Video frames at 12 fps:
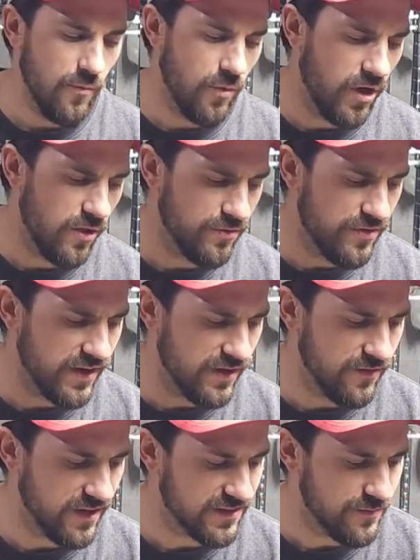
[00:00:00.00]
One other thing
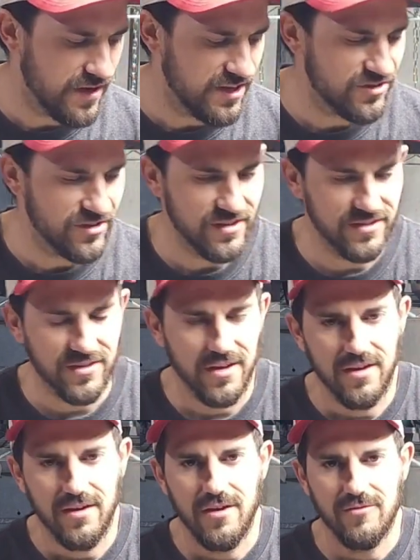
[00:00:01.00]
I like to mention is,
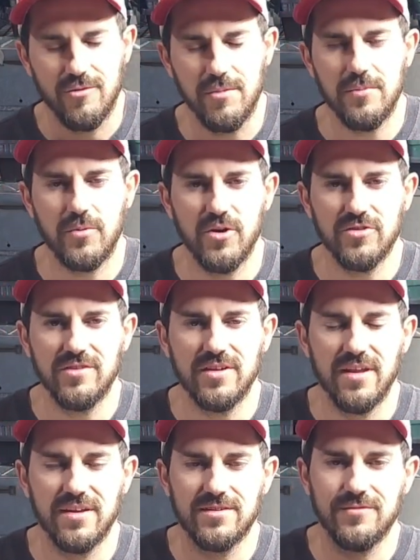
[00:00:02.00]
for me
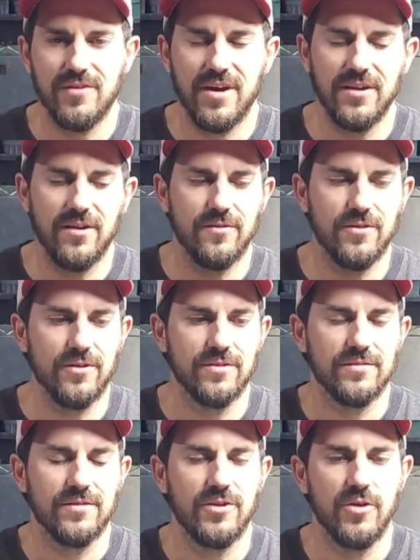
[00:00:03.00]
personally, I like to find
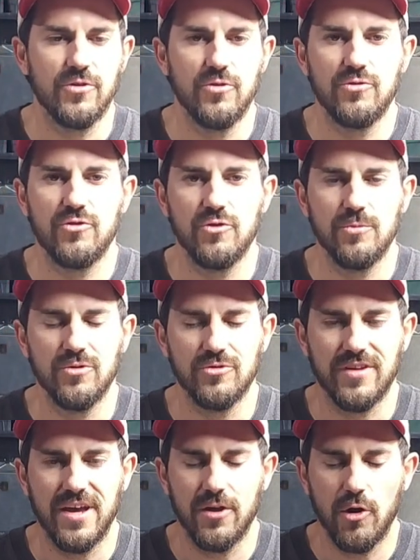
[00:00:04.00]
other,
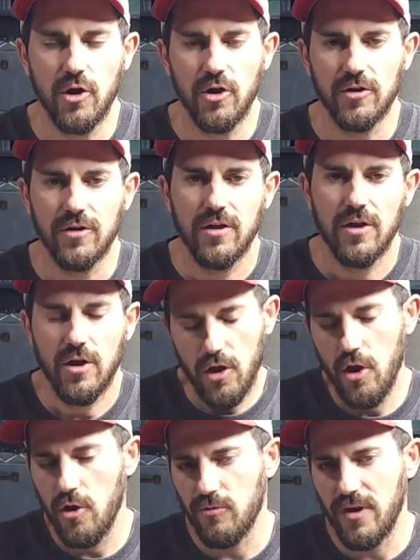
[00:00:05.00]
YouTubers that are
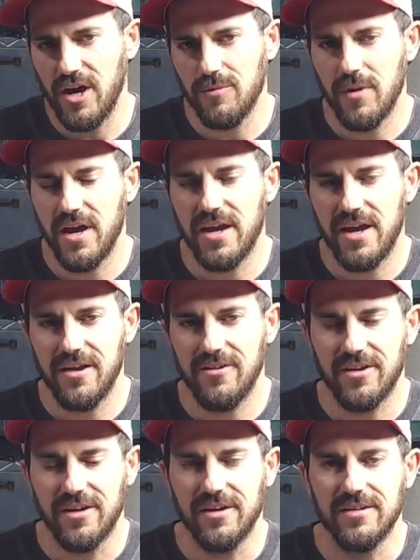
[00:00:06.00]
around my
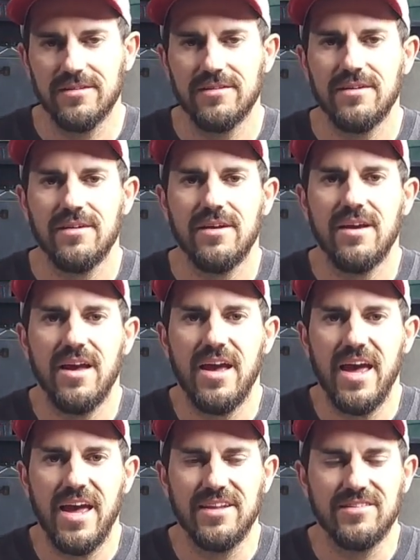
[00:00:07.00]
area
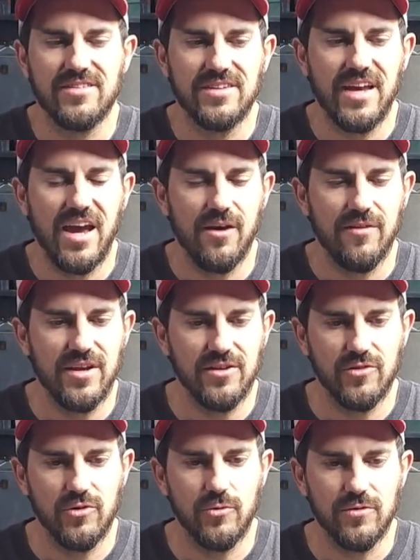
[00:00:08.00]
and see how they
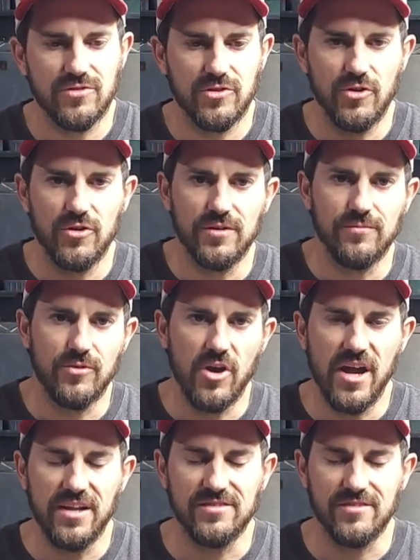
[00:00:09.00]
do with certain
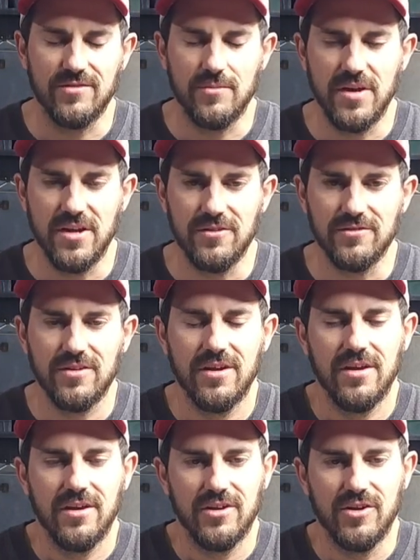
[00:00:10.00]
varieties of tomatoes.
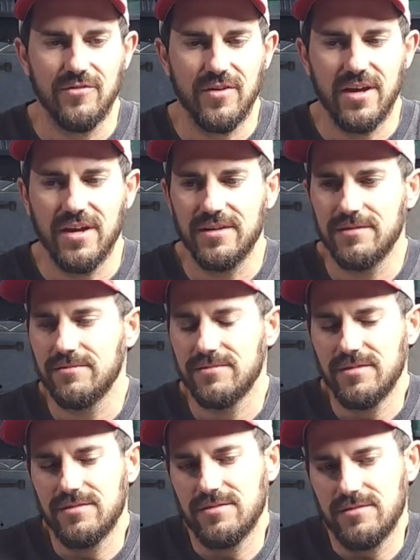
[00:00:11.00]
Now, if I
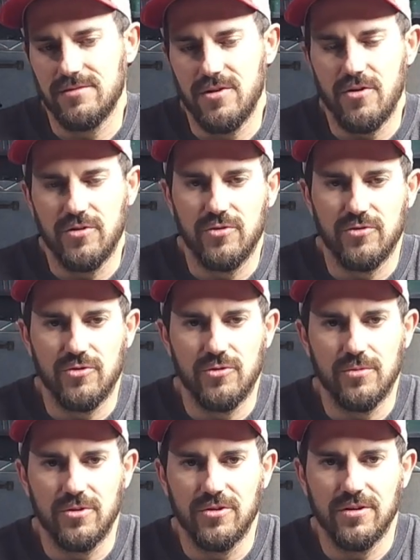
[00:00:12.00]
know a
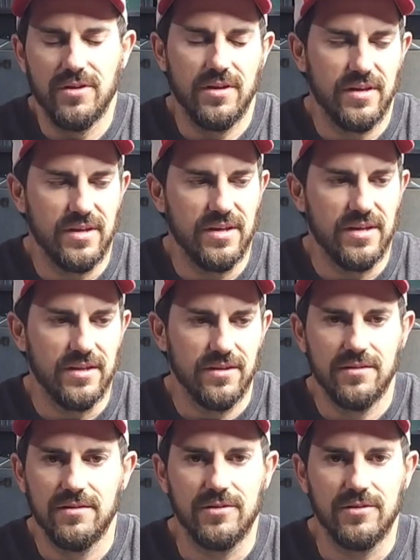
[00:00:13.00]
YouTuber in,